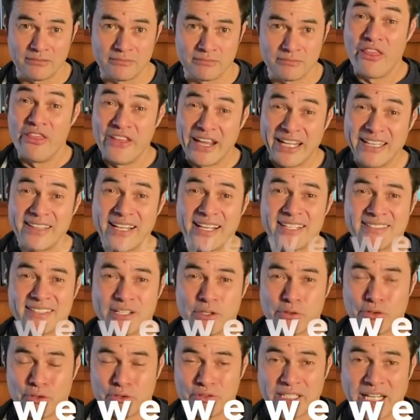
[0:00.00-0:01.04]
Then they sell
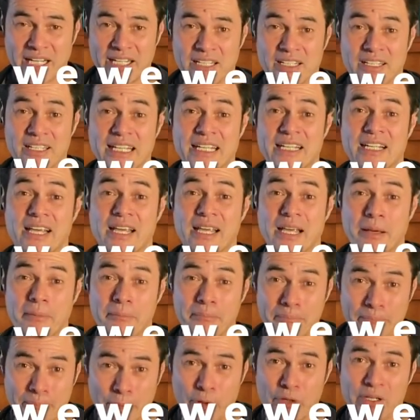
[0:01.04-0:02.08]
your data in a
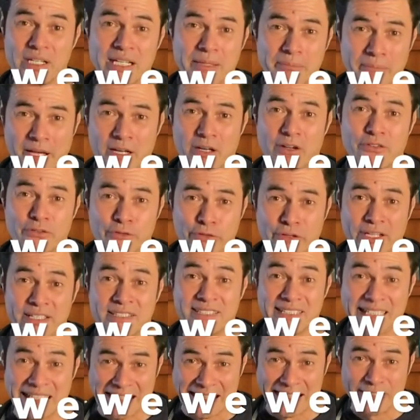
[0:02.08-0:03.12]
Bernie Madoff
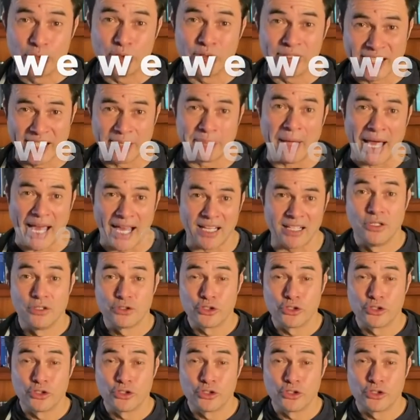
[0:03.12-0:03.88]
created legal kickback